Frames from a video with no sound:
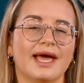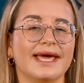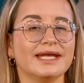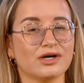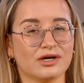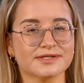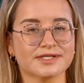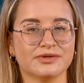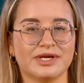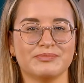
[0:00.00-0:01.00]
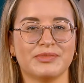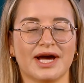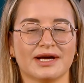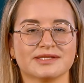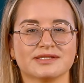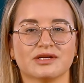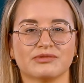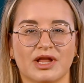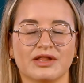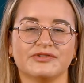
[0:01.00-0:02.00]
It also impacts the
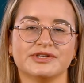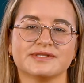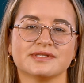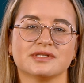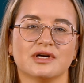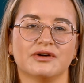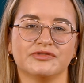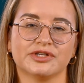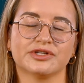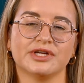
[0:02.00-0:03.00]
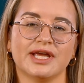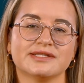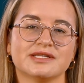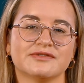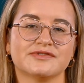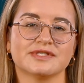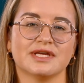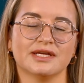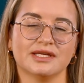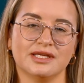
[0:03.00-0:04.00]
relevance of your creatives
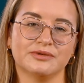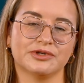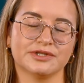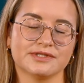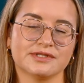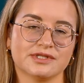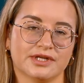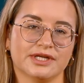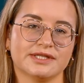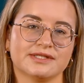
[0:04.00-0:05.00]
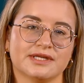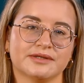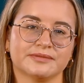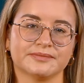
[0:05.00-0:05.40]
and keyword targeting.